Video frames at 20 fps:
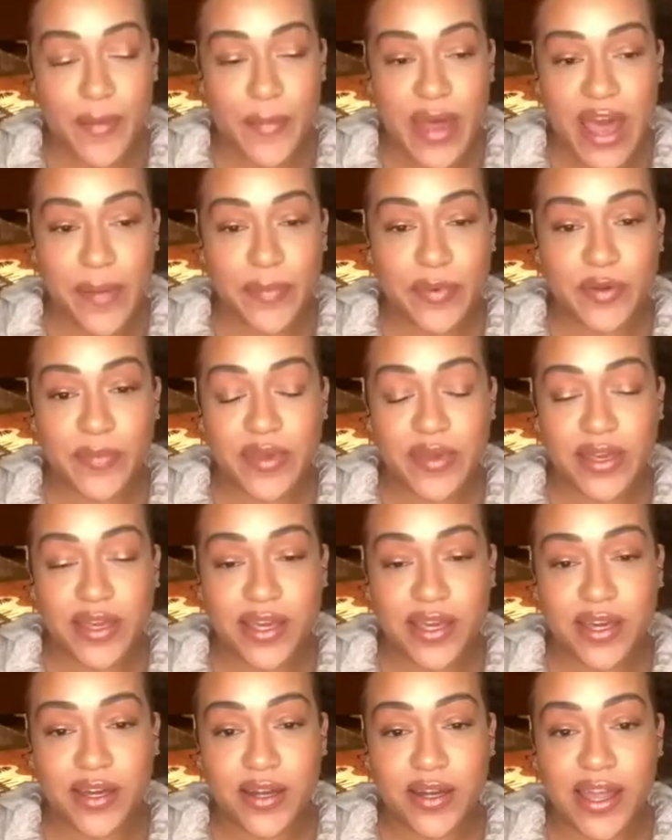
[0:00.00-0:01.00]
happy to be
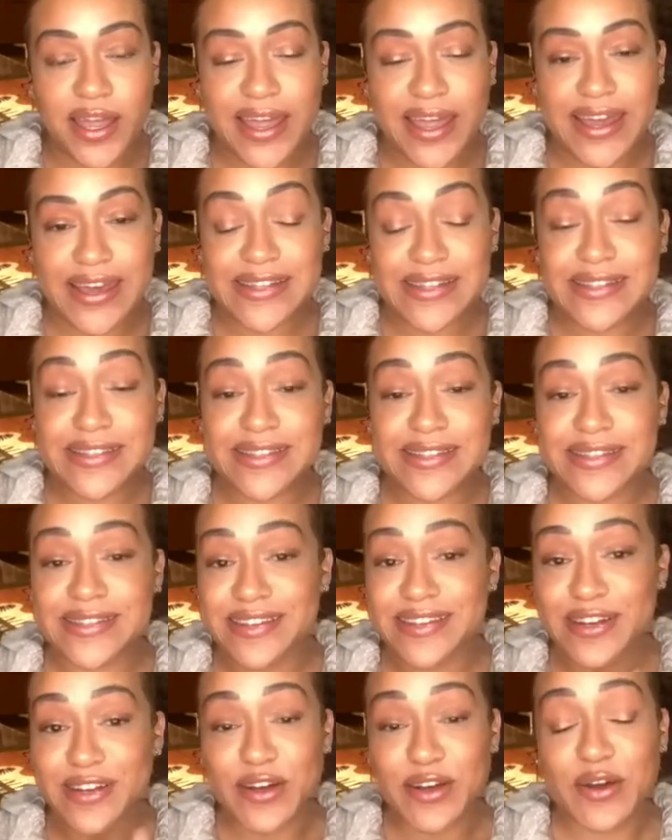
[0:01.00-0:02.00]
here. And
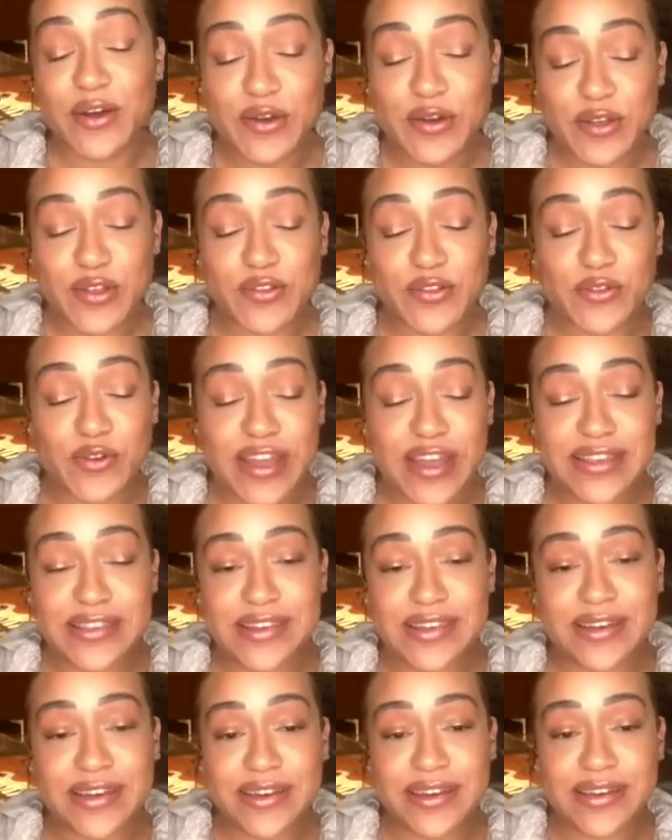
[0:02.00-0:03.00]
it's crazy
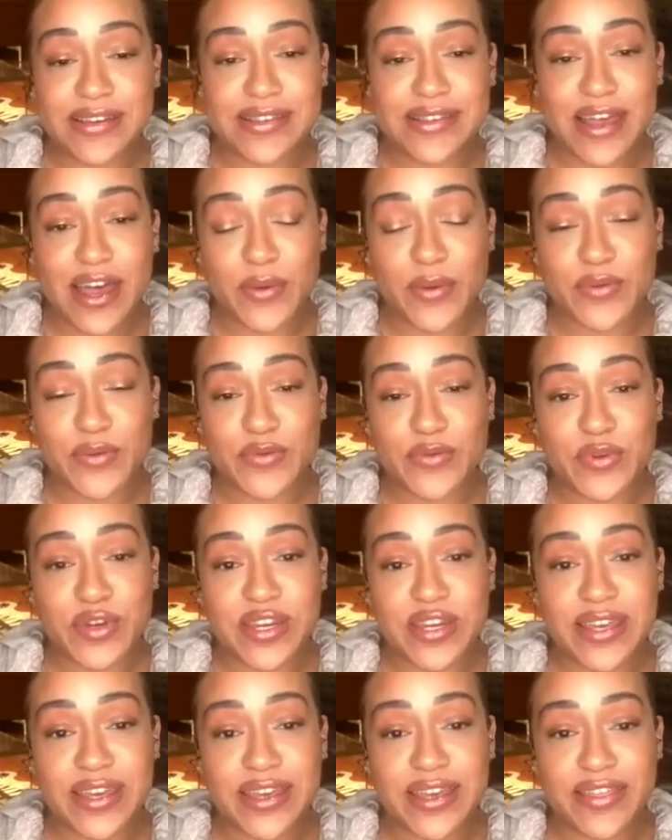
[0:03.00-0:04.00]
because I was
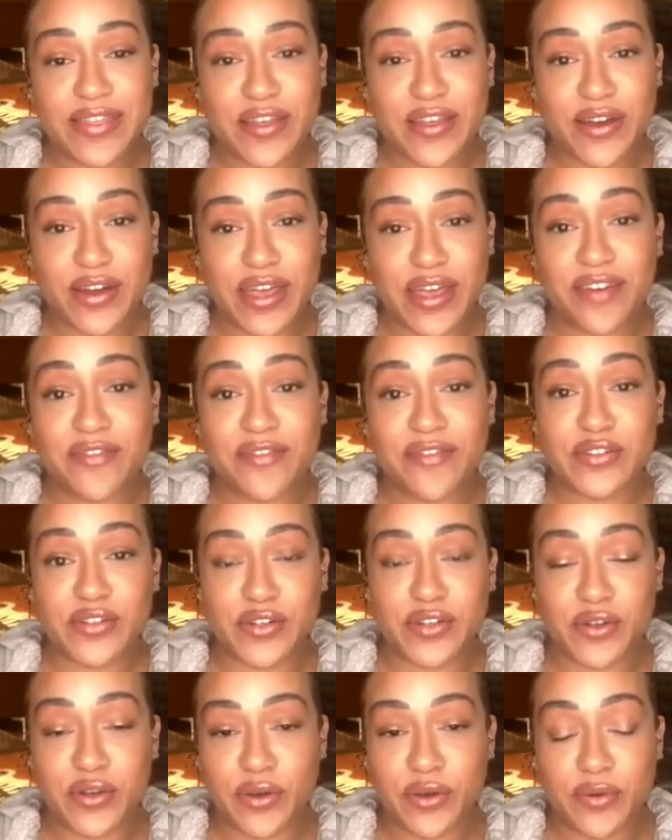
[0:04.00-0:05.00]
reading the Kevin
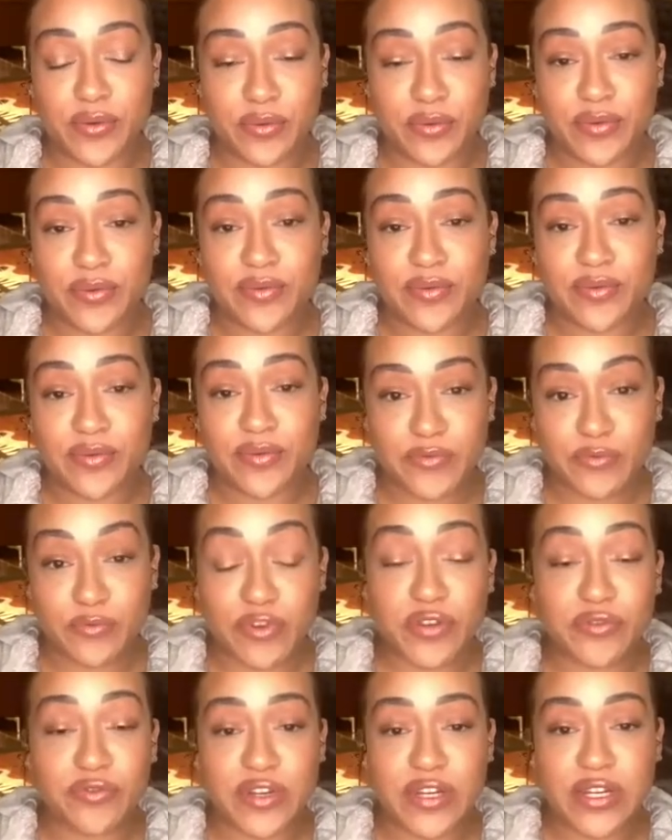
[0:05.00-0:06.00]
Trudeau
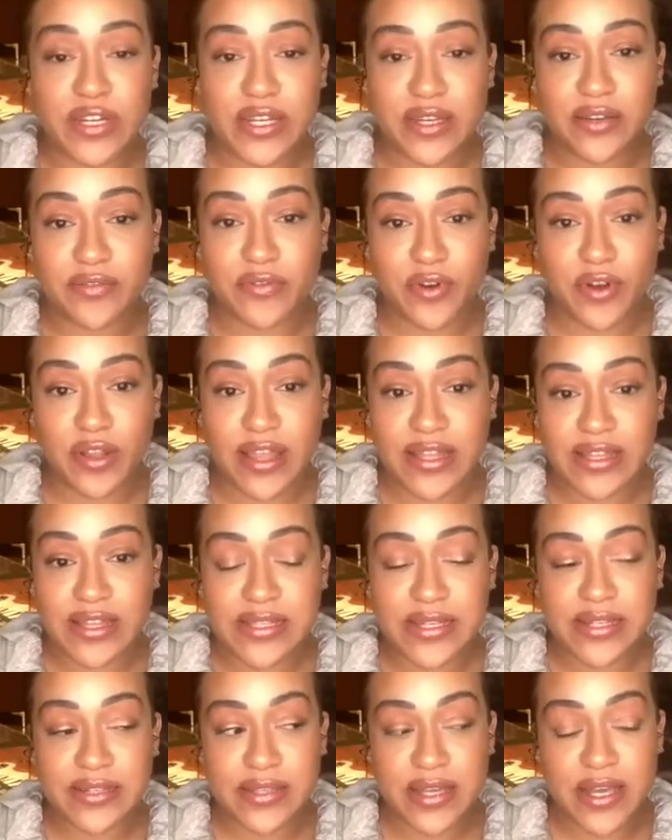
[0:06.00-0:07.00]
rereading for like the
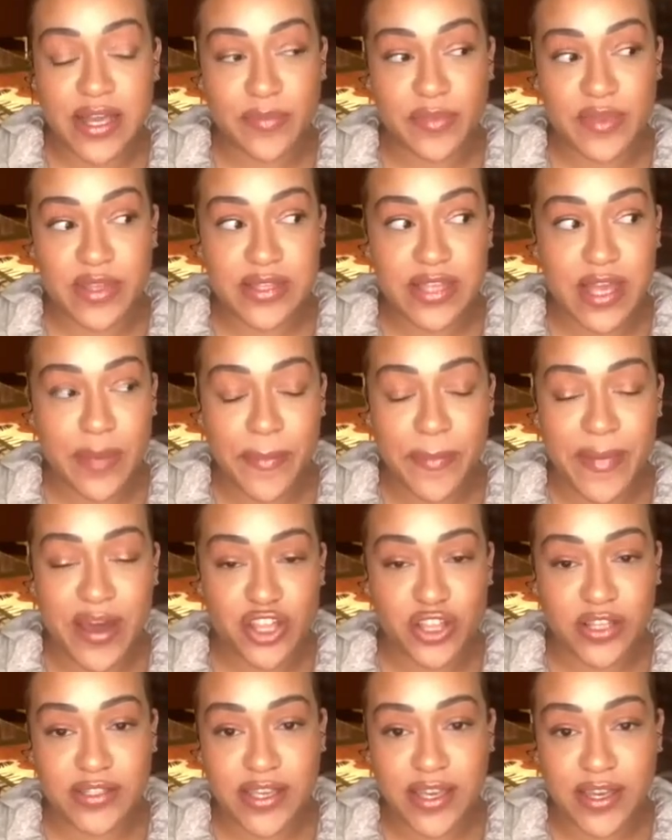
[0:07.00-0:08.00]
sixth time. This time I'm
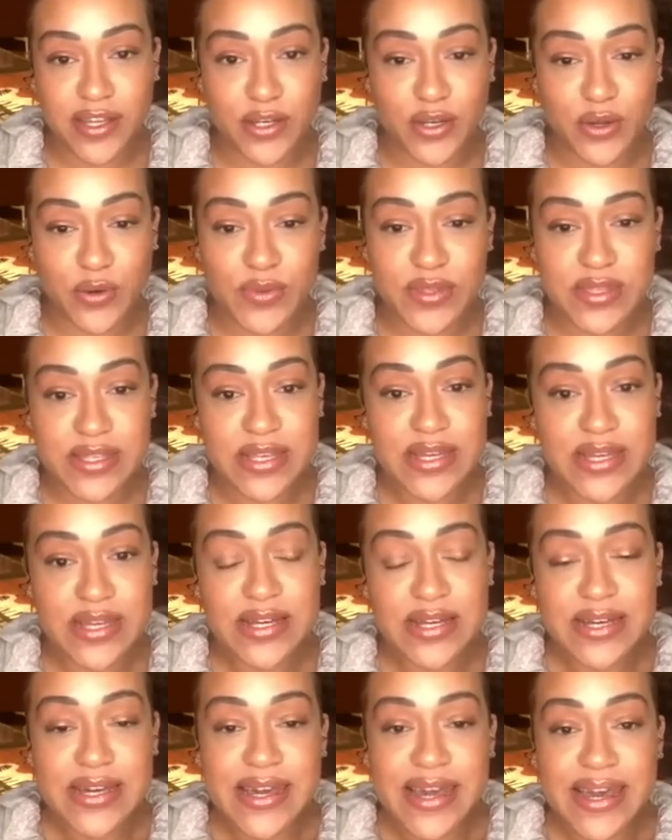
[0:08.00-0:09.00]
actually taking notes.
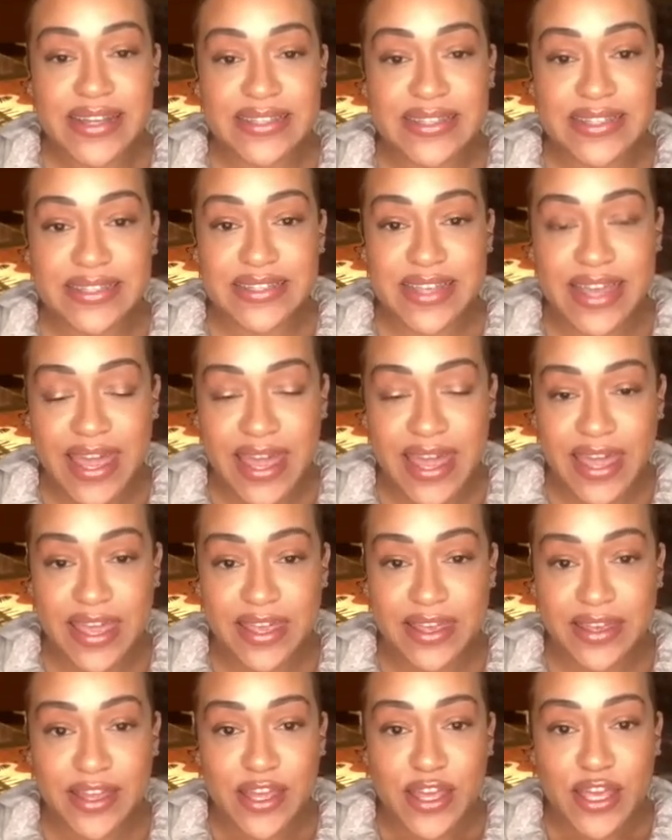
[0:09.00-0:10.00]
And
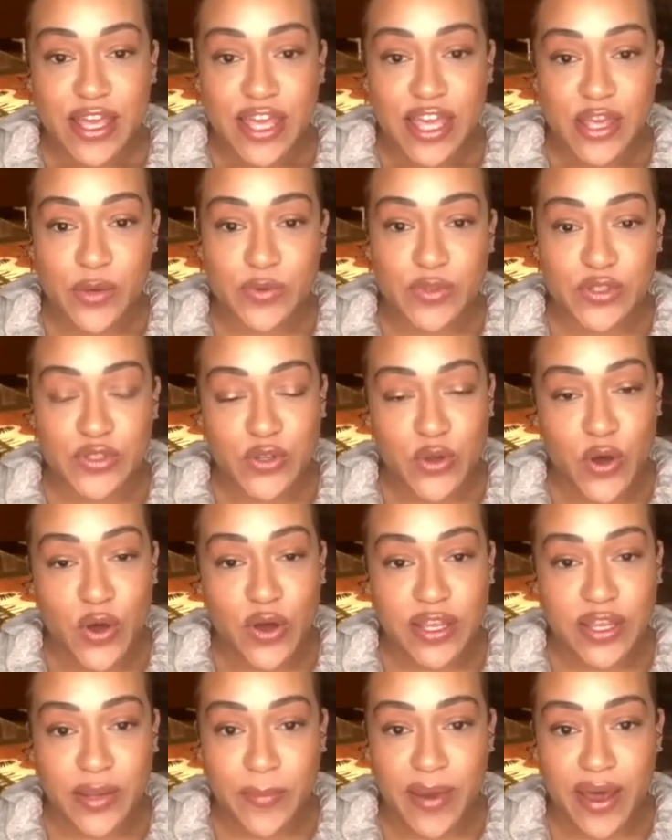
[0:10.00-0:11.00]
today he was
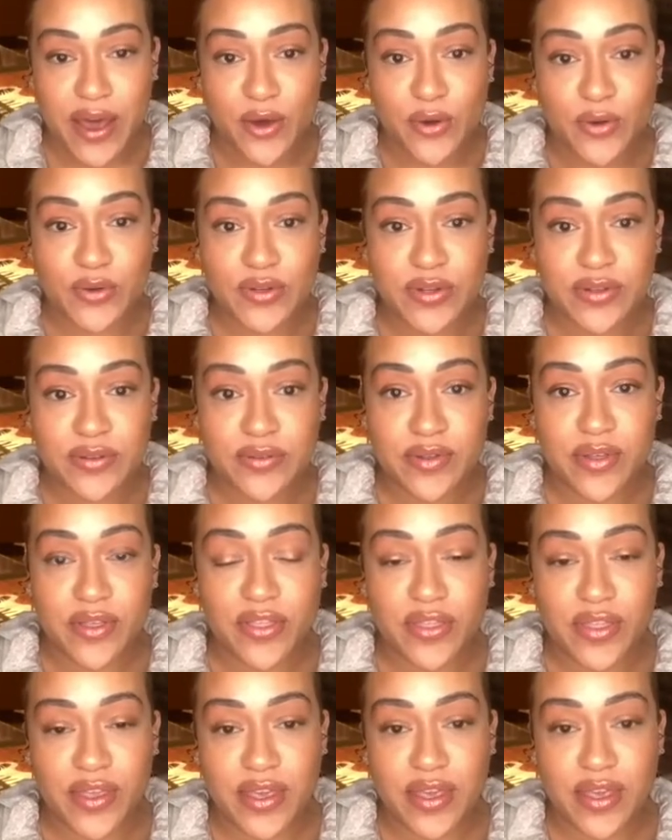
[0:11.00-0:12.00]
talking about
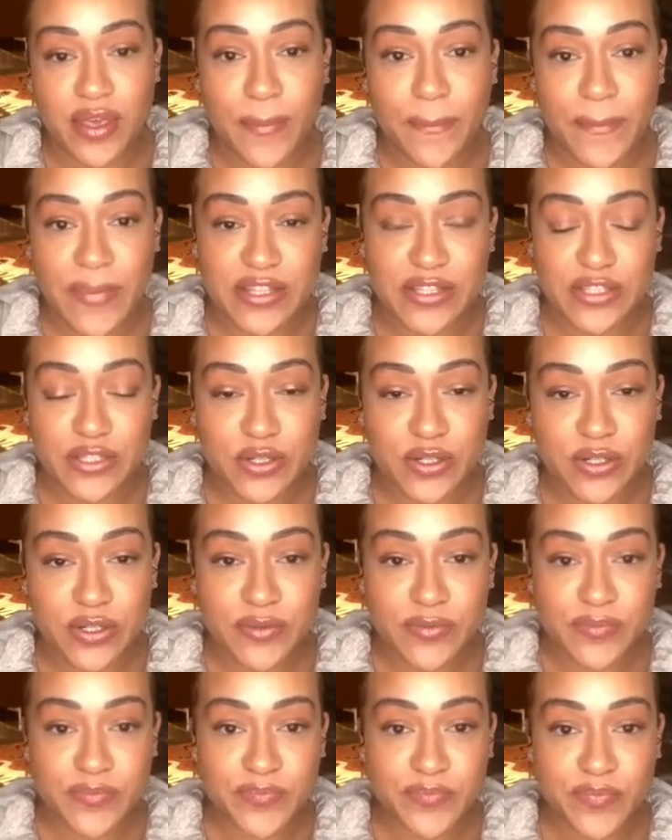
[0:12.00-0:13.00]
the
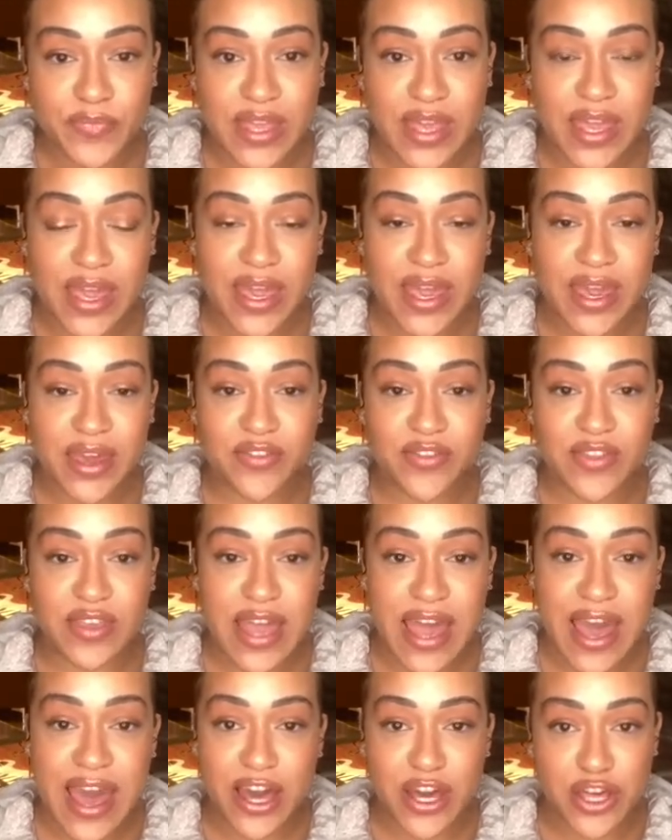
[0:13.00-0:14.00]
mental and the
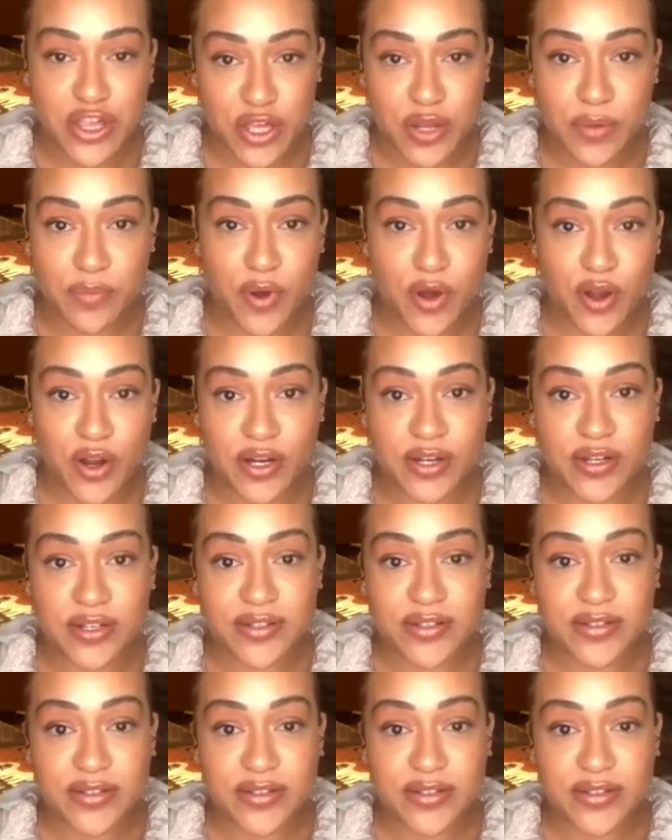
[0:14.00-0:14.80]
action part